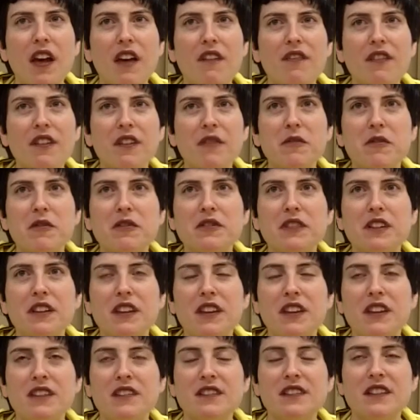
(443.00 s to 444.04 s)
I think
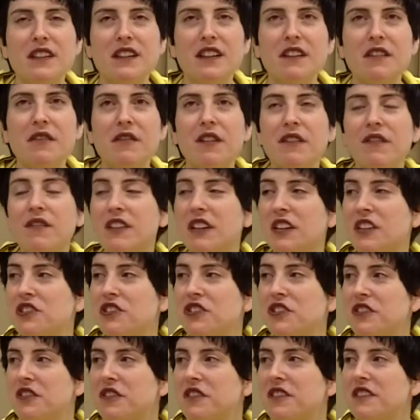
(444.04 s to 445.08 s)
mostly he's dealing with
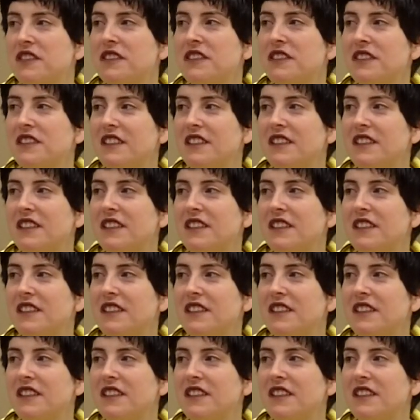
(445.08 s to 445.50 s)
Nigerians.